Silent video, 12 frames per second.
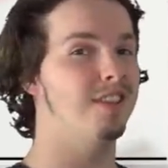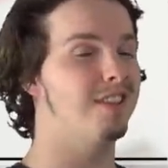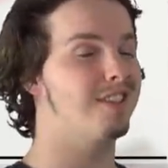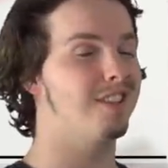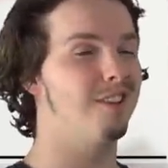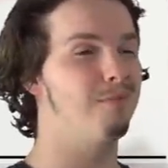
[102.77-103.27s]

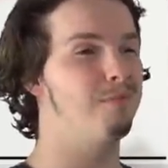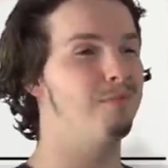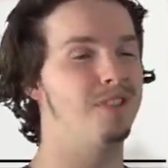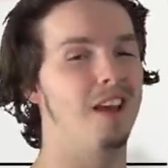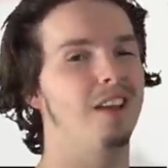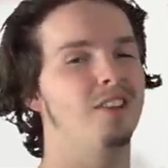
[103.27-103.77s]
it's gonna
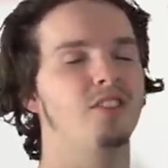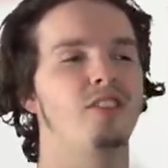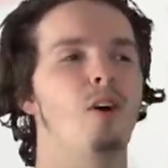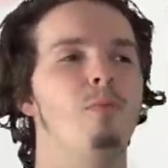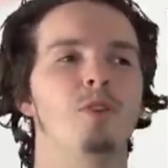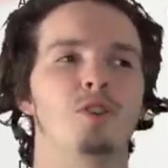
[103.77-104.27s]
take
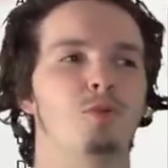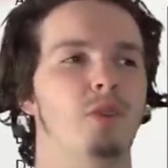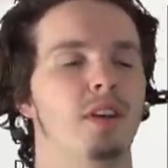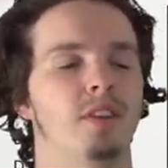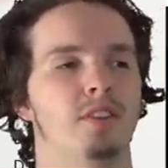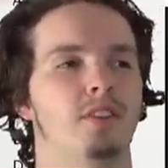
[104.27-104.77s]
so much
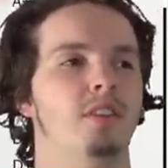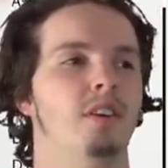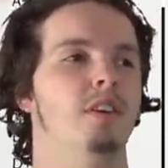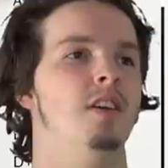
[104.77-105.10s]
risk.